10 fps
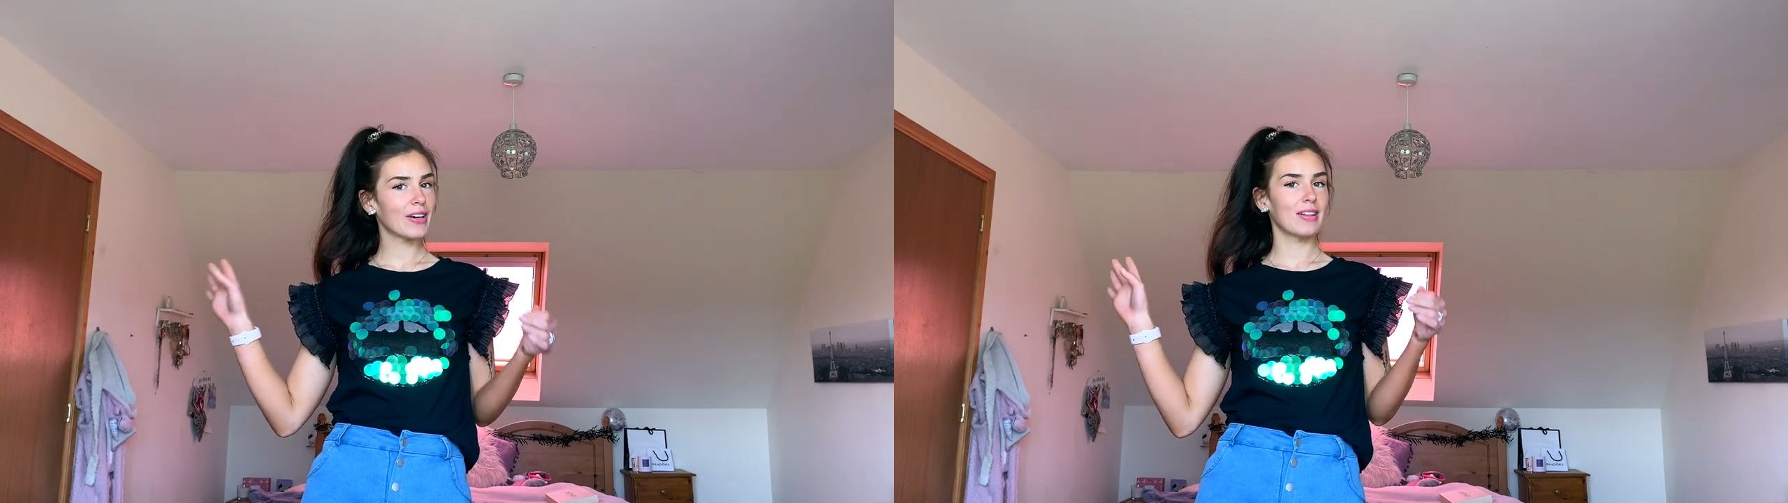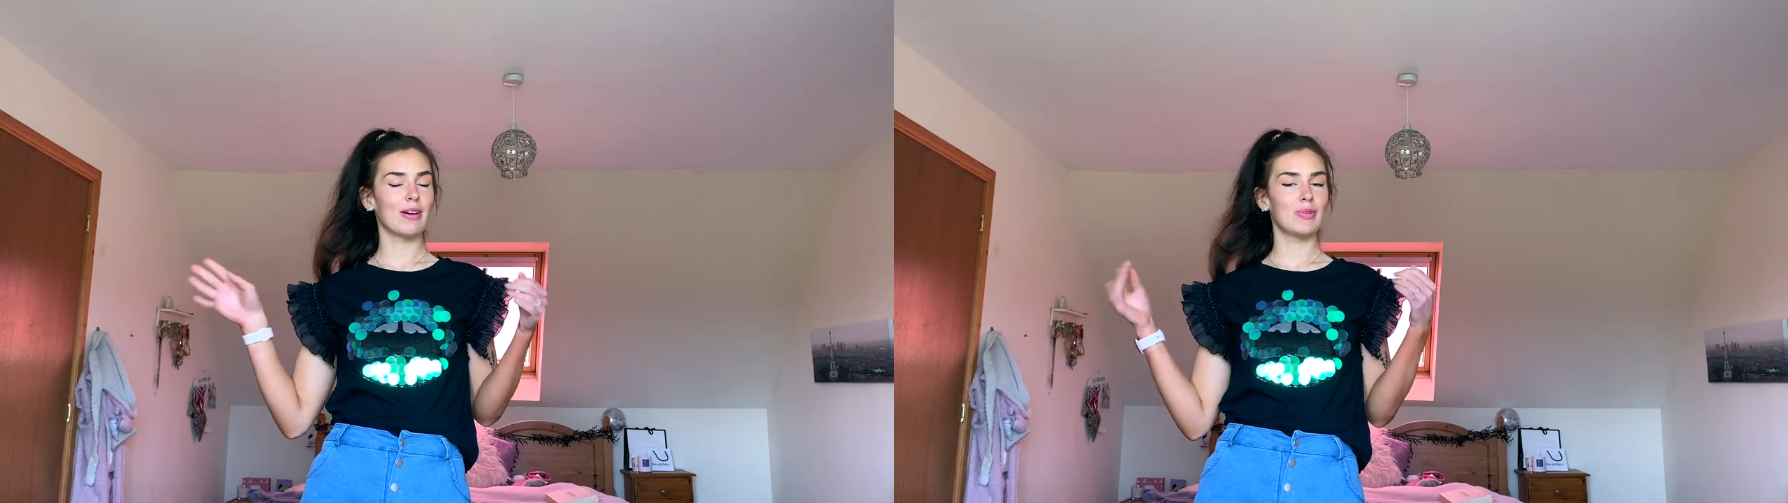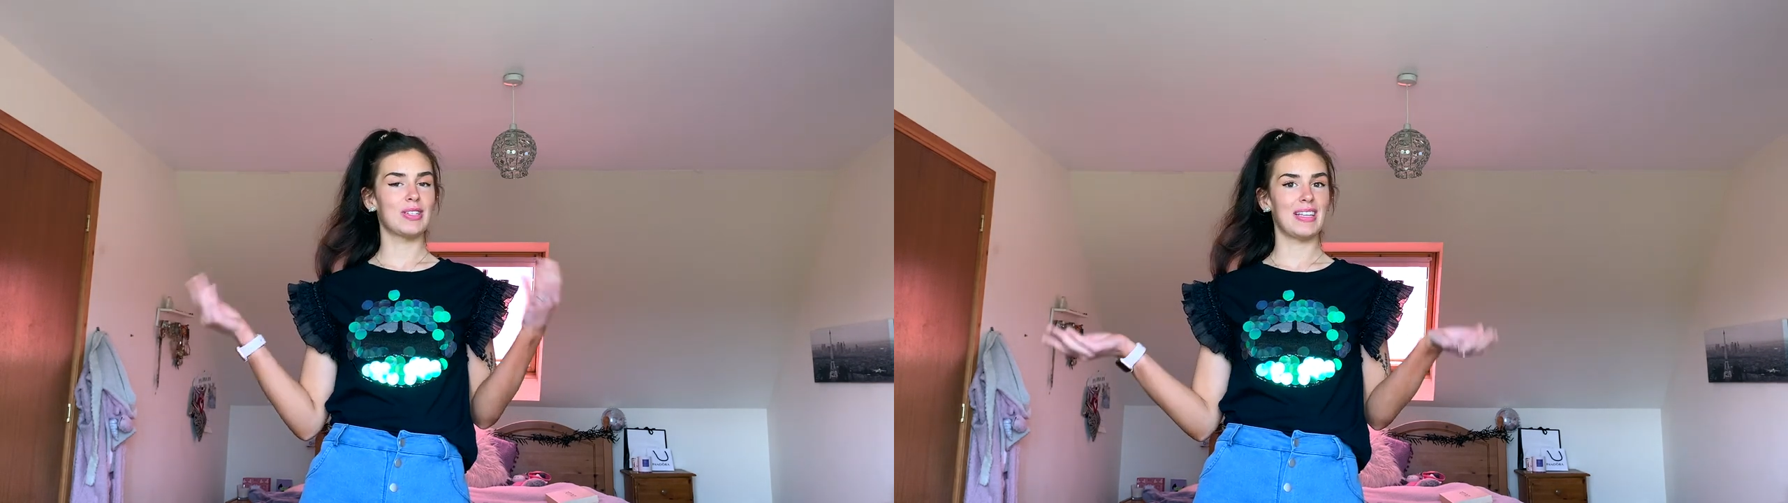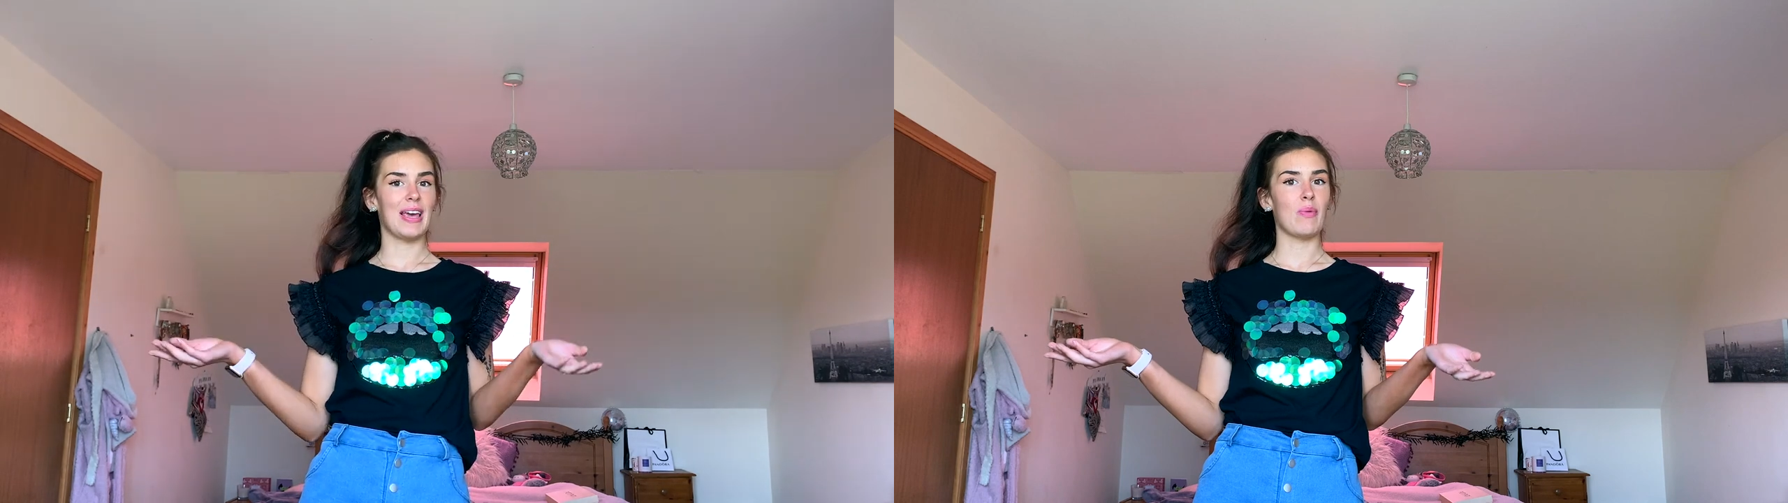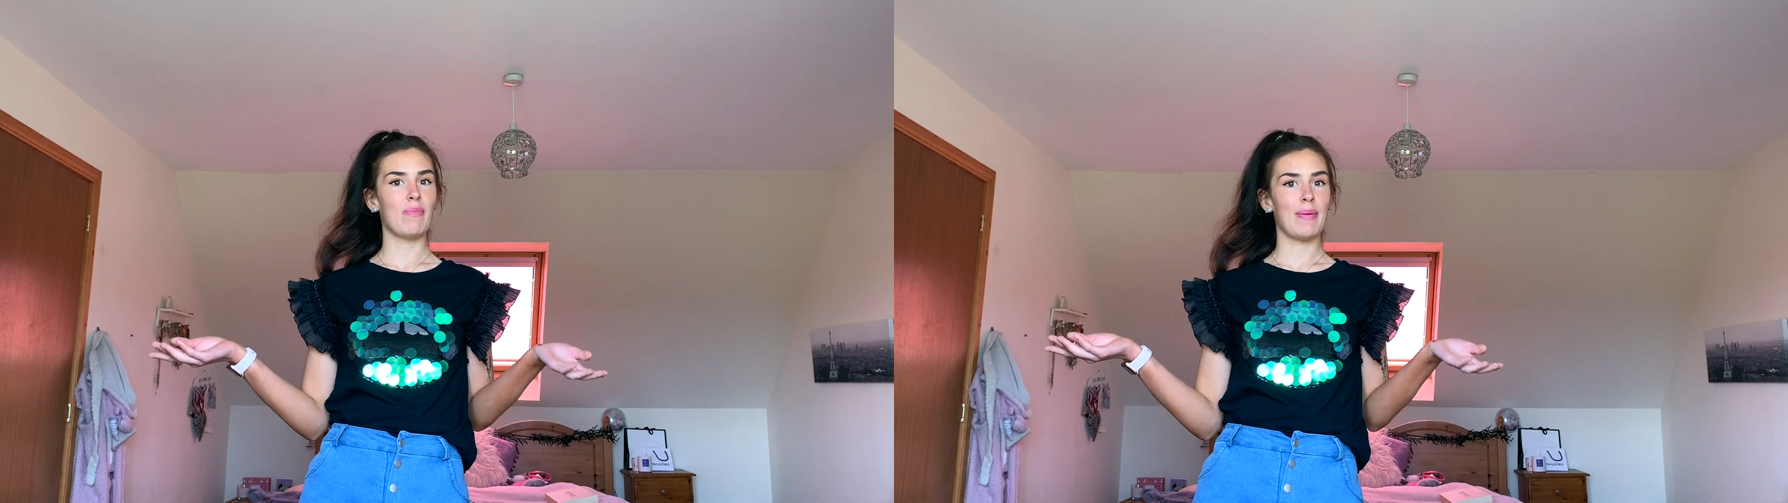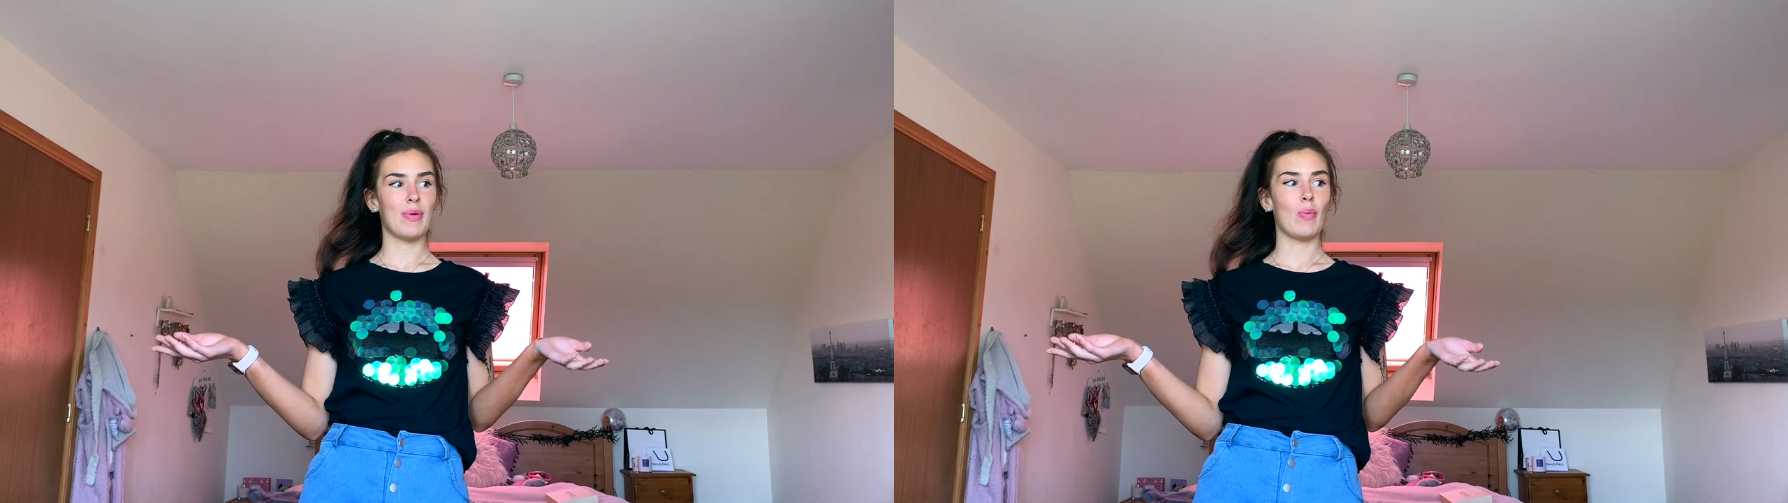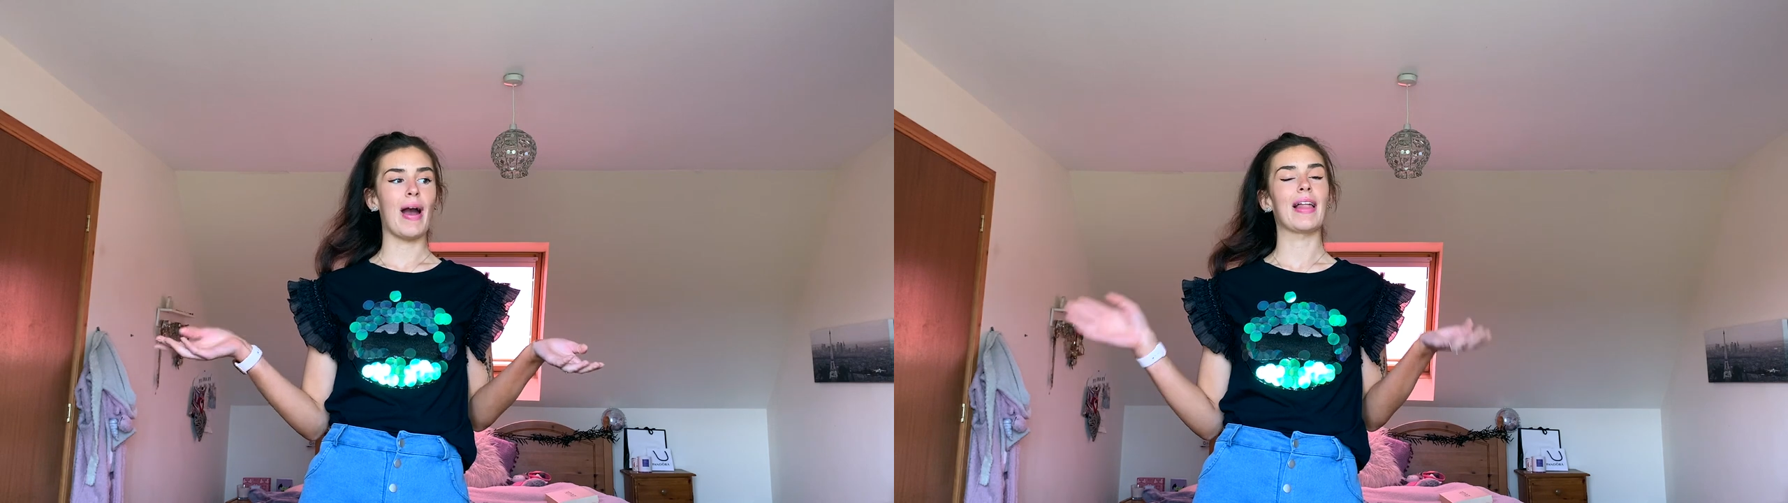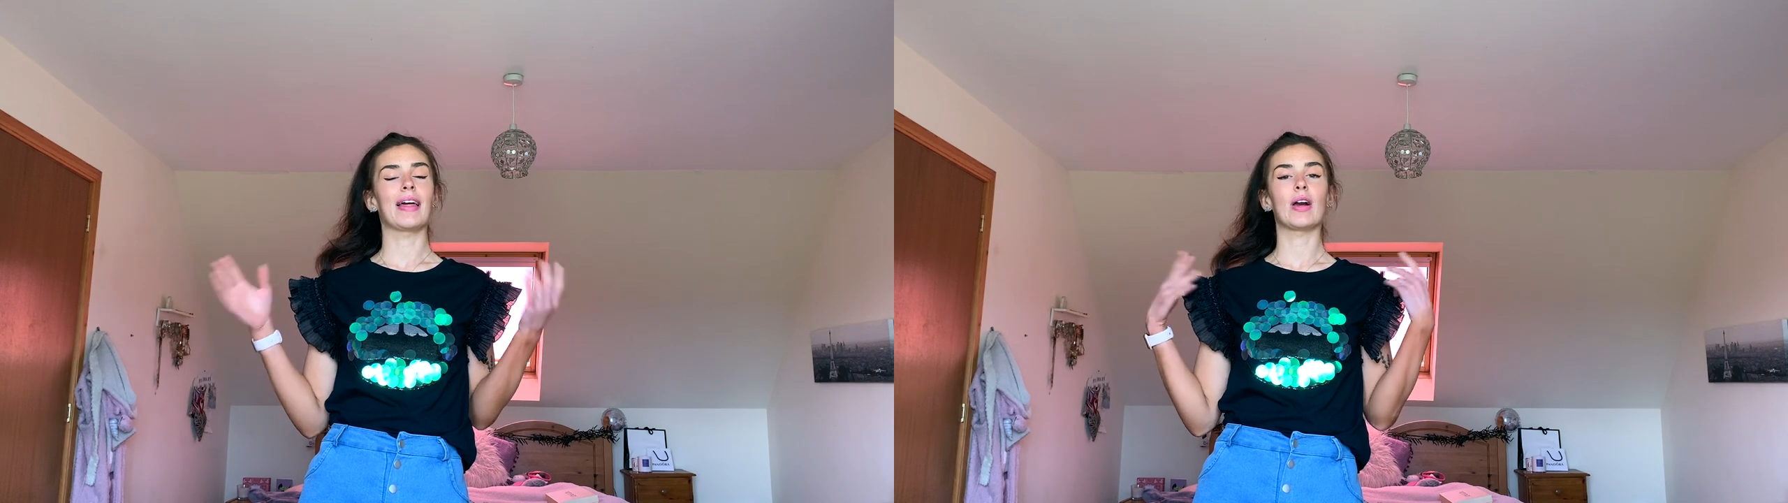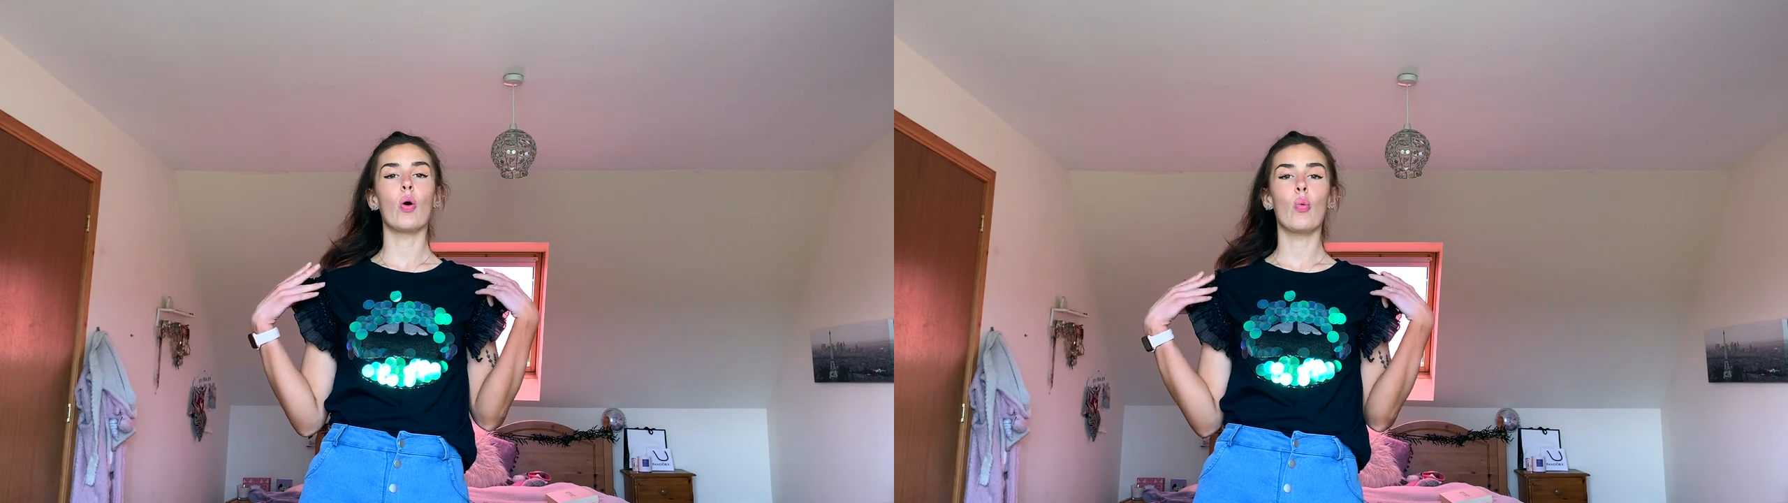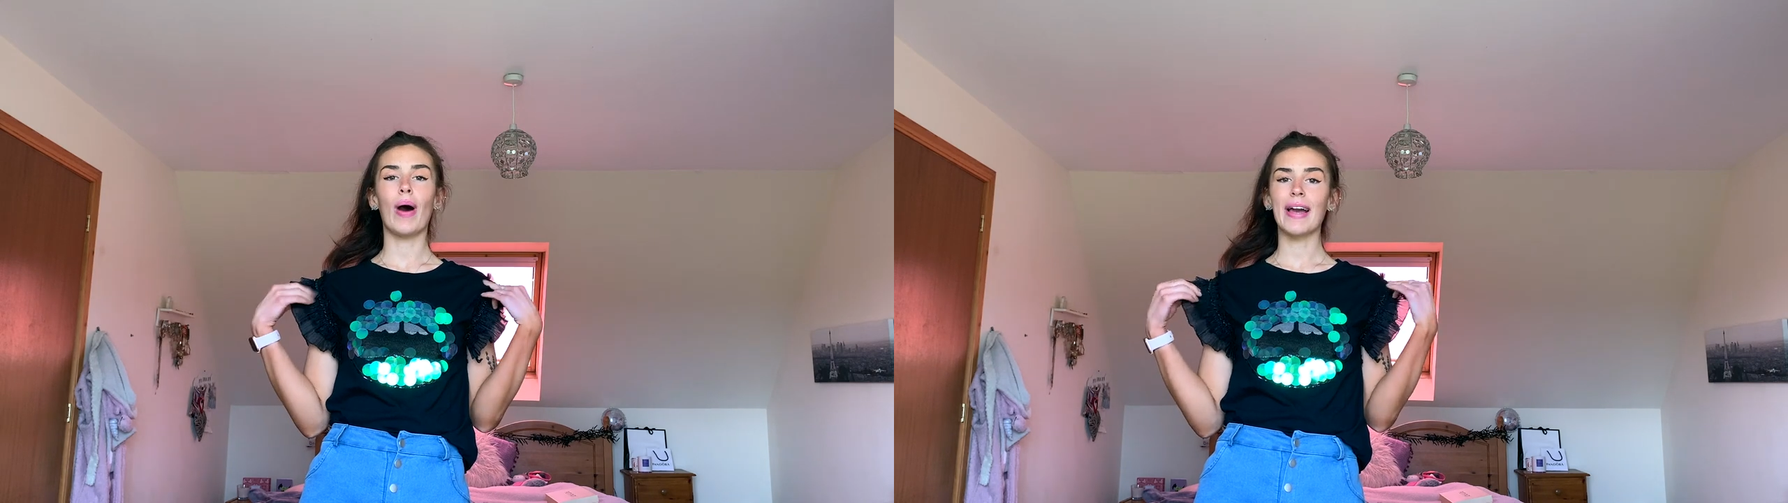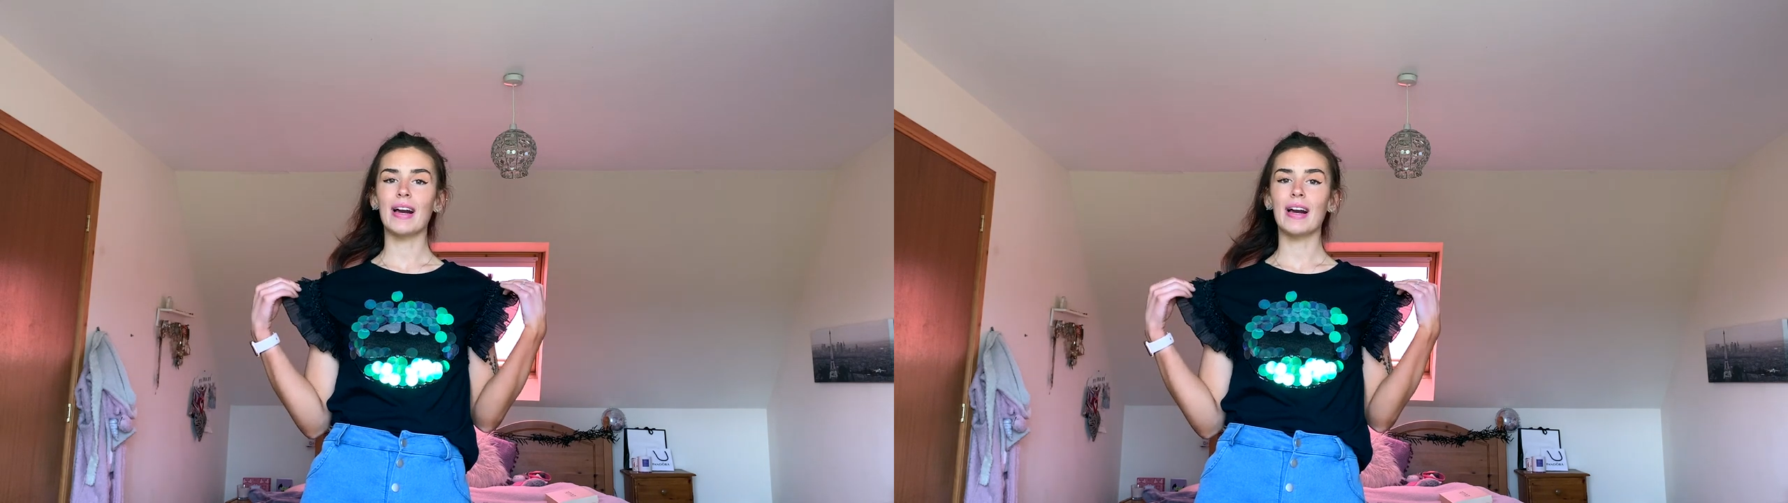then I would say maybe wear like a white